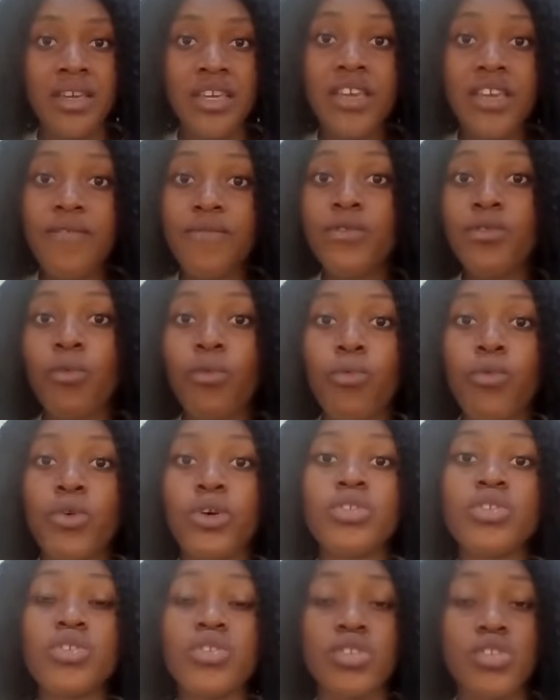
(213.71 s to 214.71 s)
If you
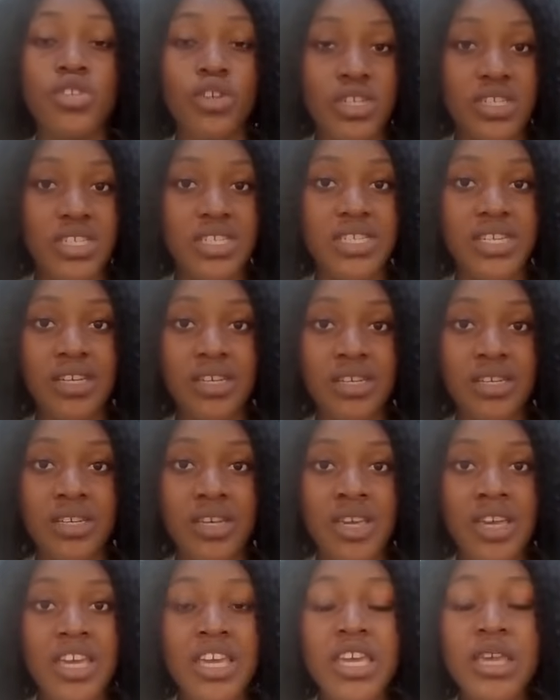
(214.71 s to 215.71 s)
want to succeed,
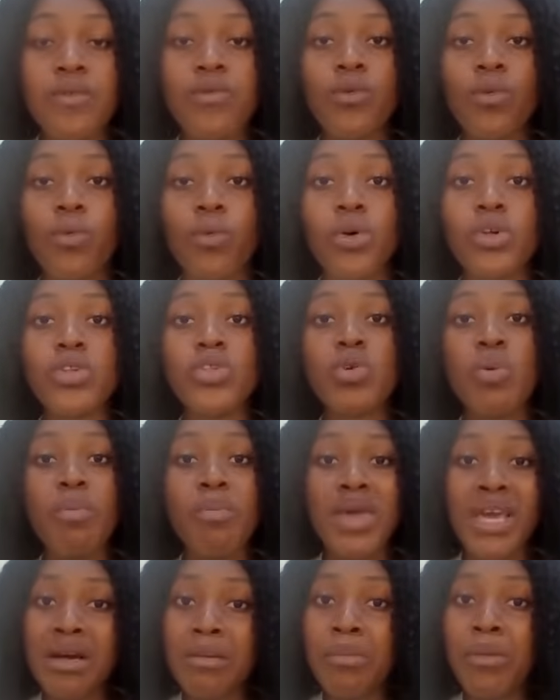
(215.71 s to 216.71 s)
if you want to
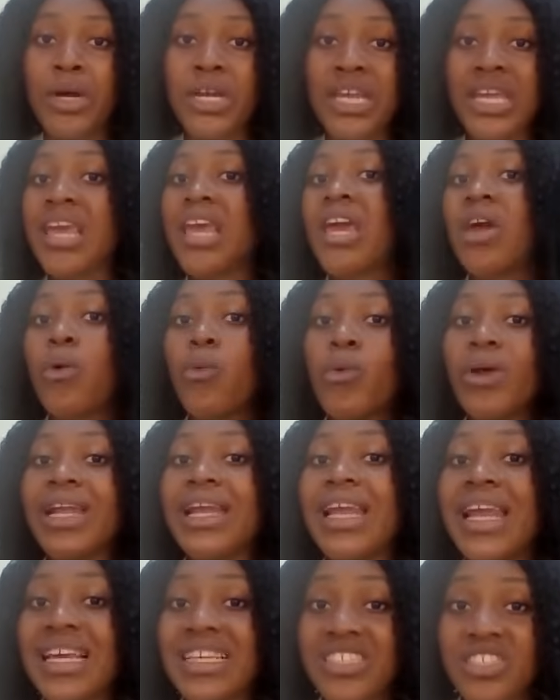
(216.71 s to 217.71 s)
make money with
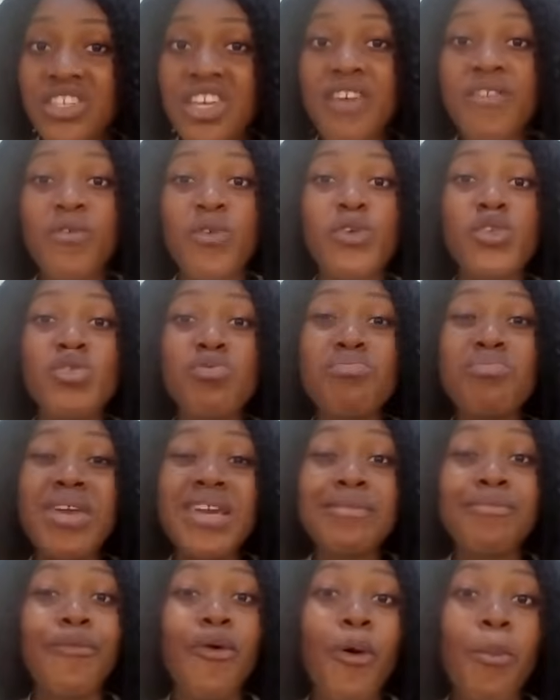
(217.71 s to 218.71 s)
less, if you want to
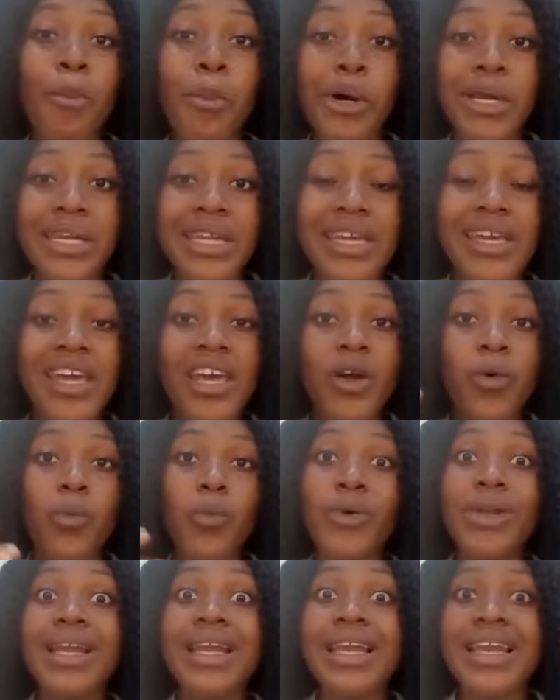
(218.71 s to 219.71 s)
make more money
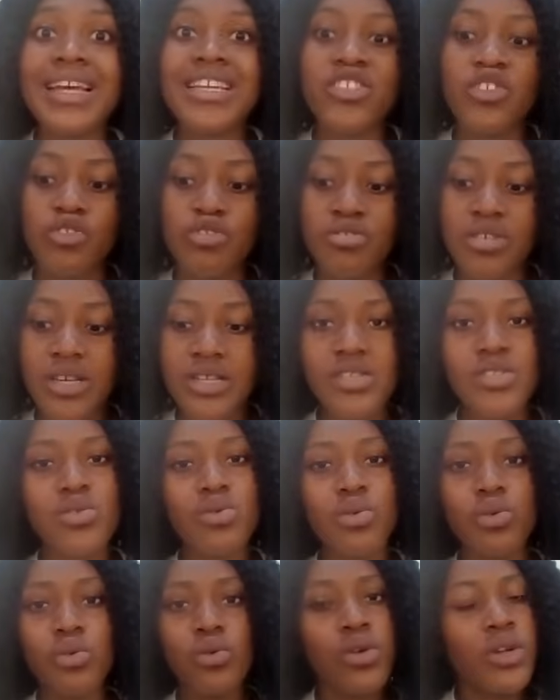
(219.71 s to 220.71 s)
with less stress.
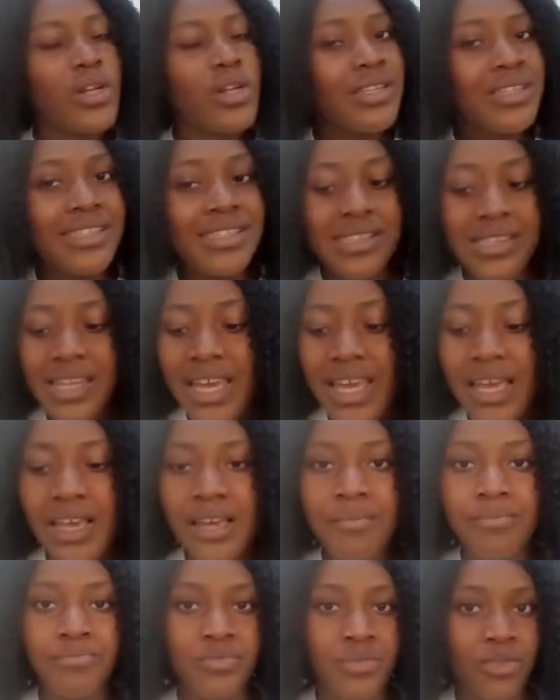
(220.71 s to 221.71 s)
So
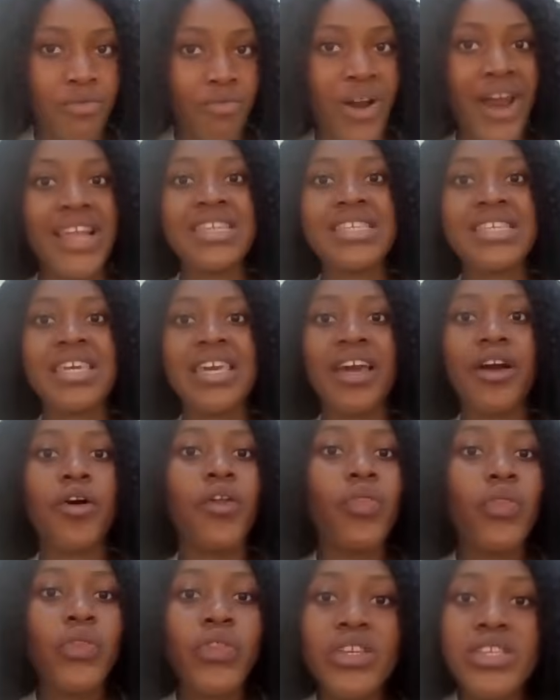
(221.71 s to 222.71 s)
stay right here
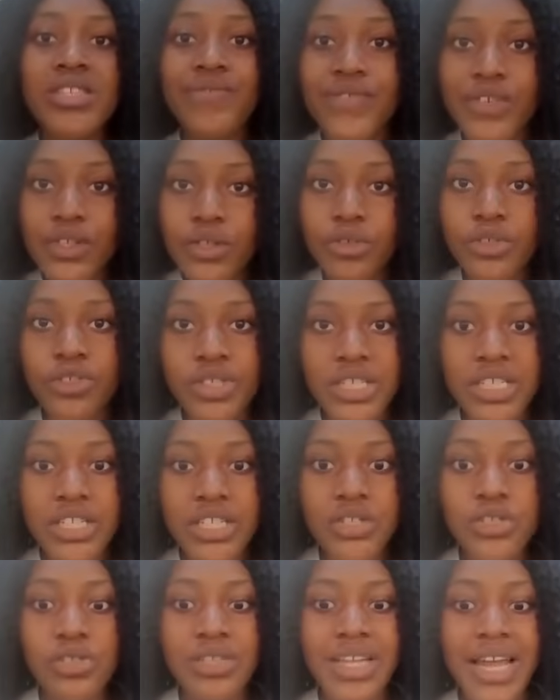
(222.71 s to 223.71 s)
on this video
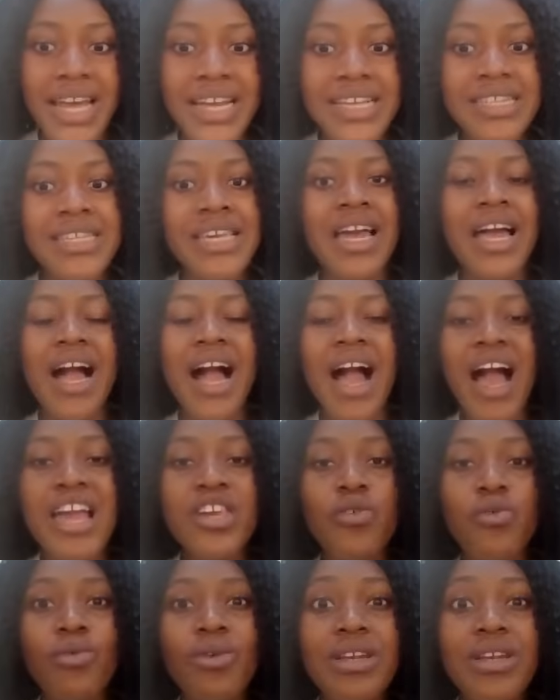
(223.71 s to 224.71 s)
training tonight
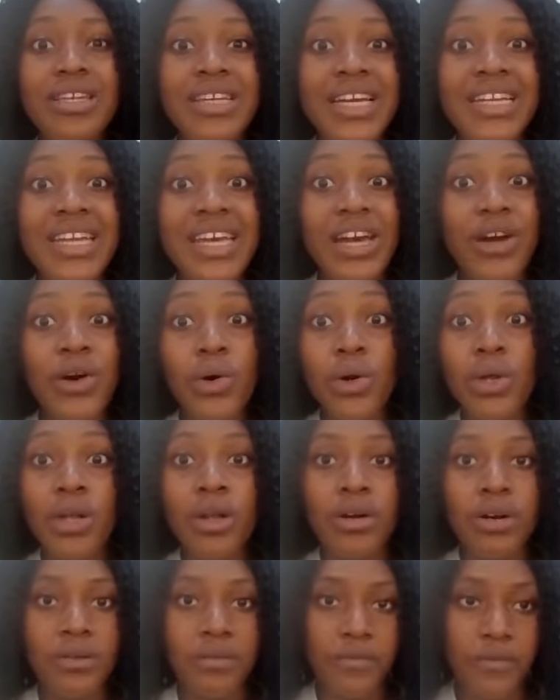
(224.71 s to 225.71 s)
and you will learn a whole
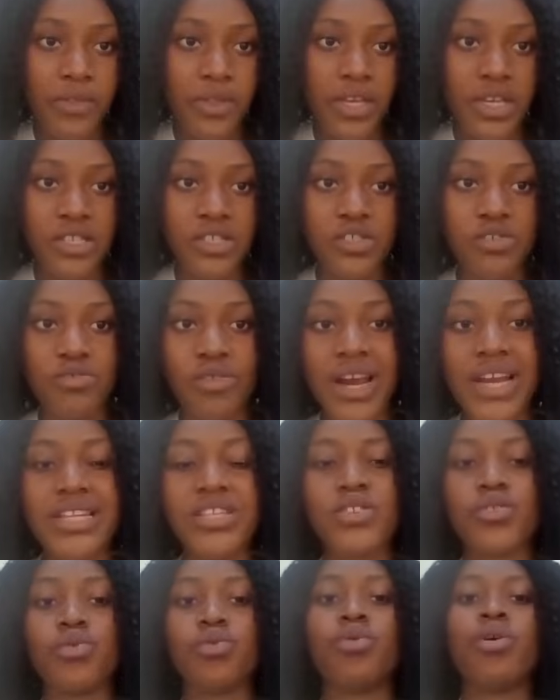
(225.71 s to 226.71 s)
lot of things,
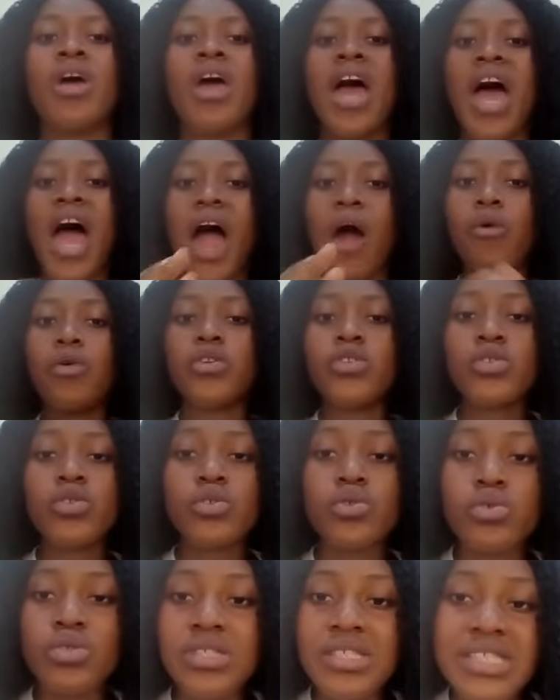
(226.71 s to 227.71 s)
right? So I want you
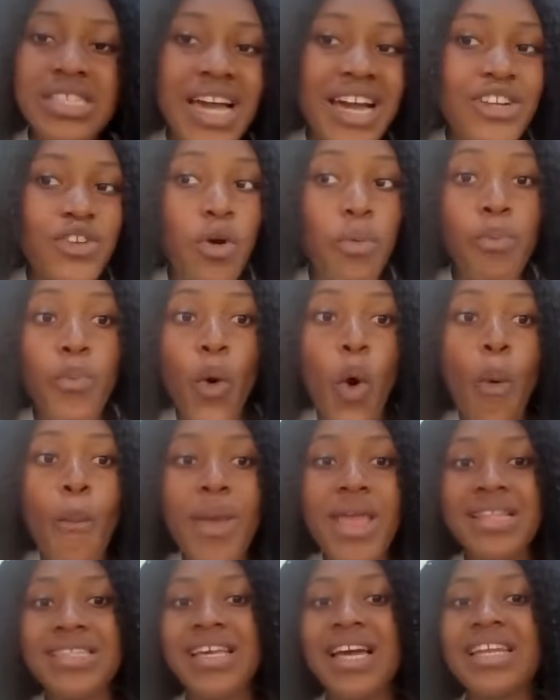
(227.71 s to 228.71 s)
to discard your poor
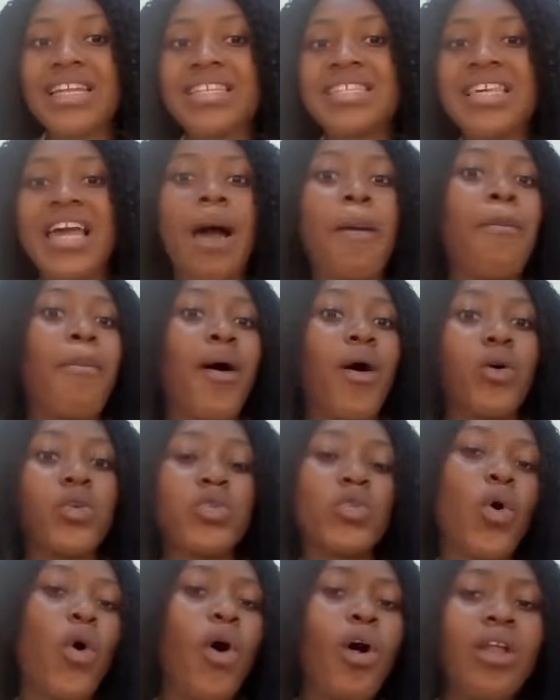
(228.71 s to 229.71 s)
mentality
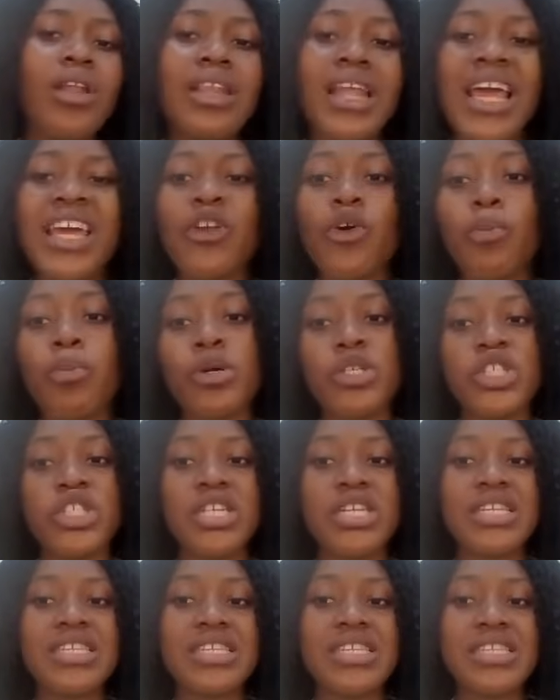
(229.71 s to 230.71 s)
about online
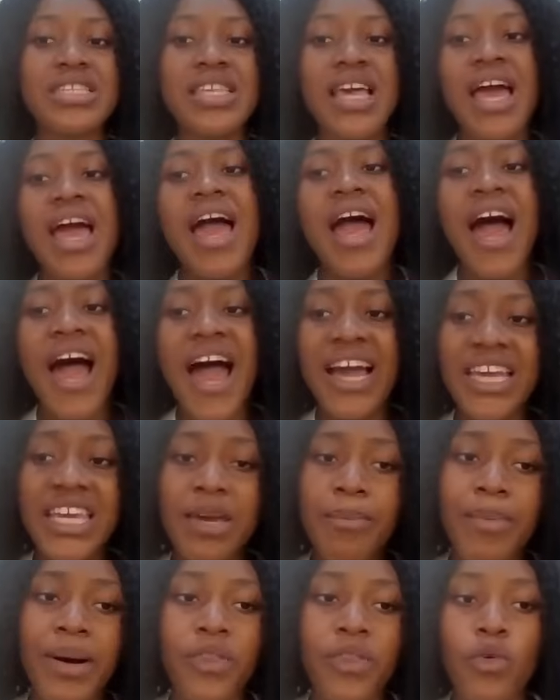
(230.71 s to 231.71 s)
opportunities and
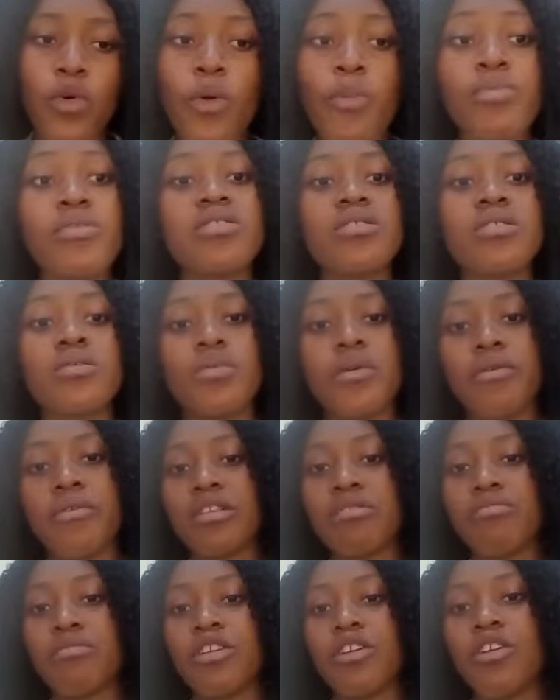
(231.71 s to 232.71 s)
keep an open
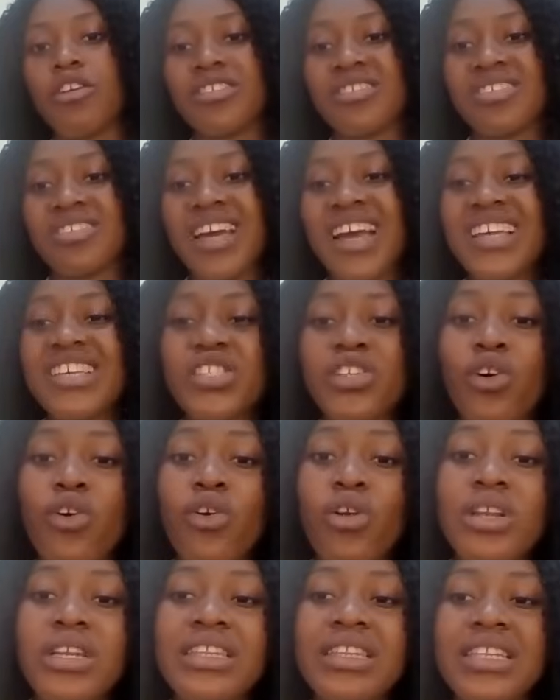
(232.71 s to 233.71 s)
spirit, because that is the
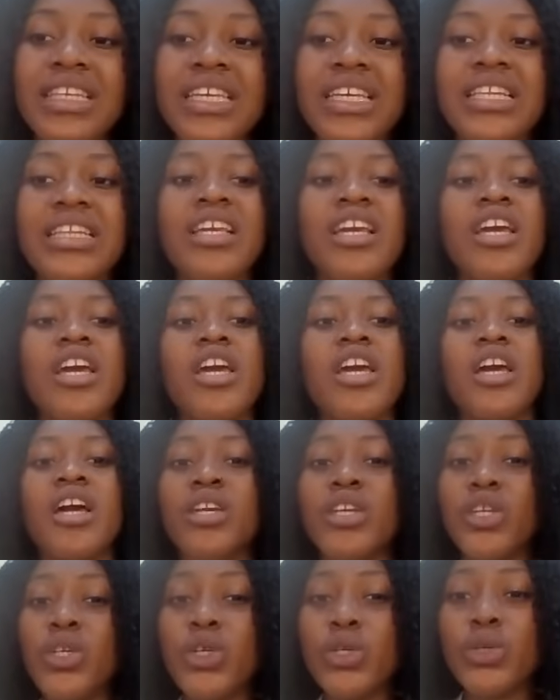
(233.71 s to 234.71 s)
only thing
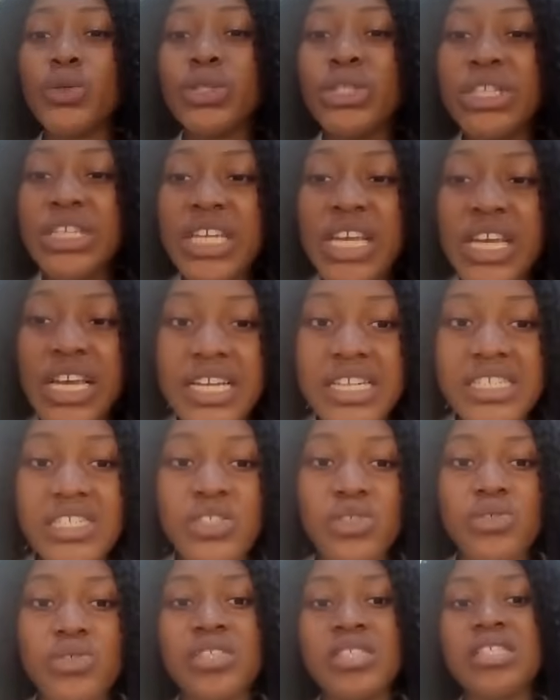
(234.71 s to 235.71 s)
you need
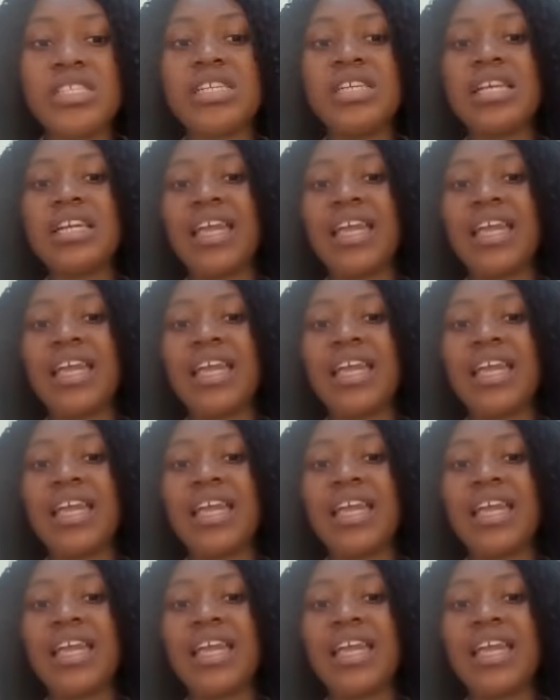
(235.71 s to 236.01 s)
to see the